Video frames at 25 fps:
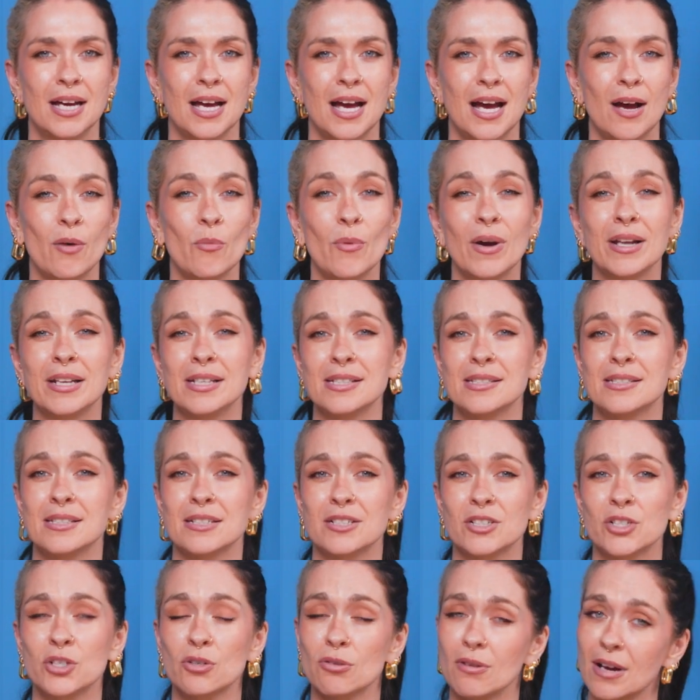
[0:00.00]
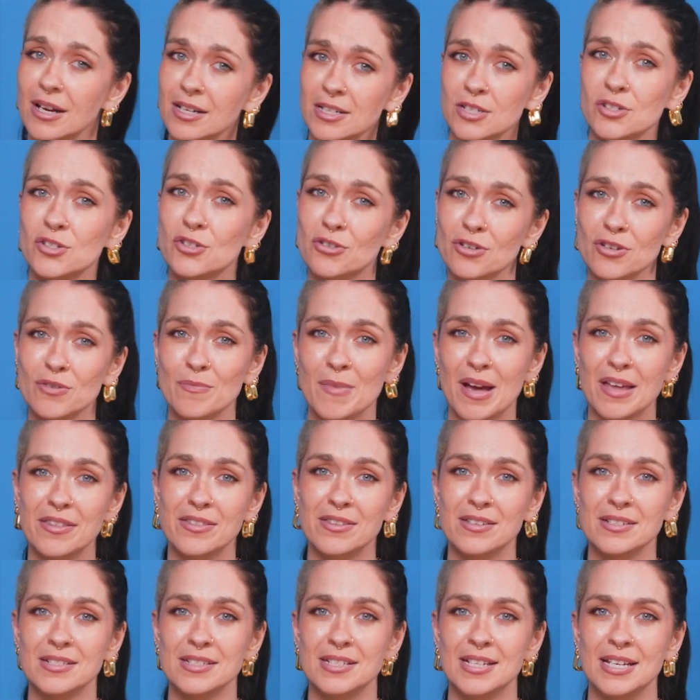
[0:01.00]
And while it's a tried and true
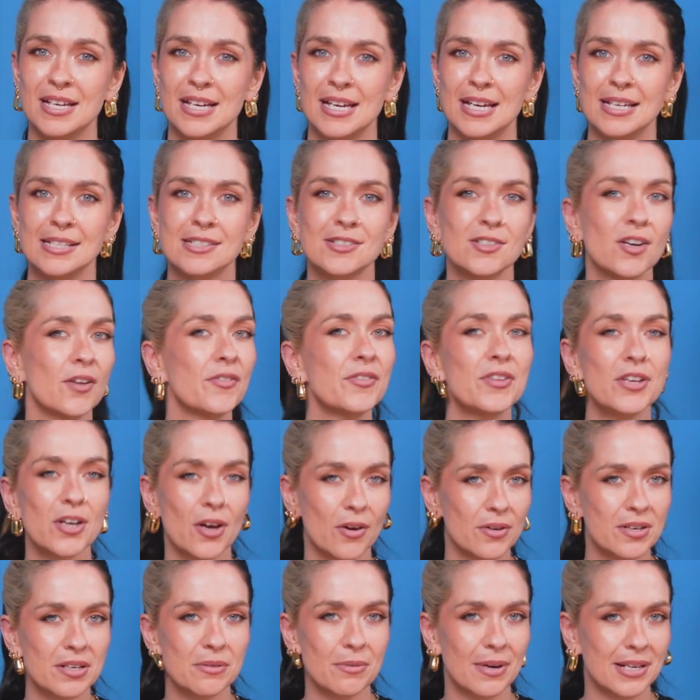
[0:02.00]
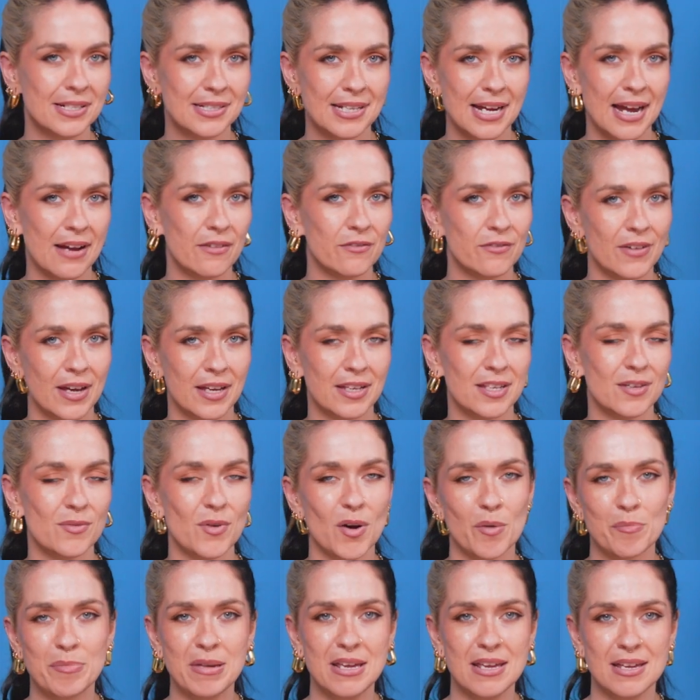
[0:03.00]
method, it's not the only way to add value
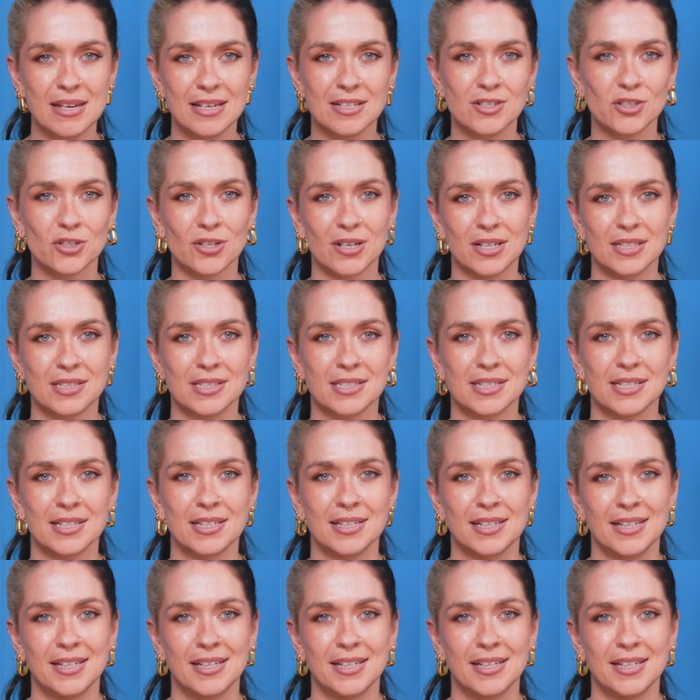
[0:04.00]
or pique interest.